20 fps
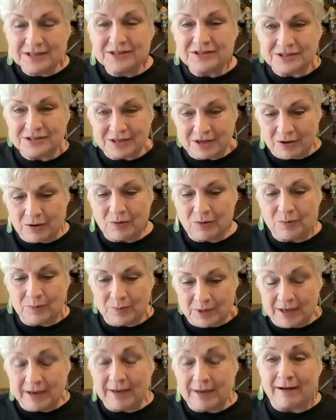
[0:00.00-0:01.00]
So,
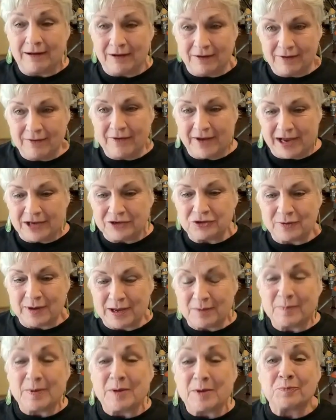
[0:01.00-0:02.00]
yeah, I
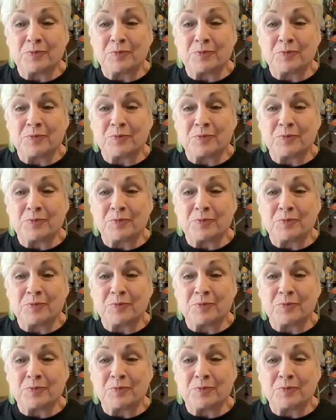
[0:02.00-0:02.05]
try to be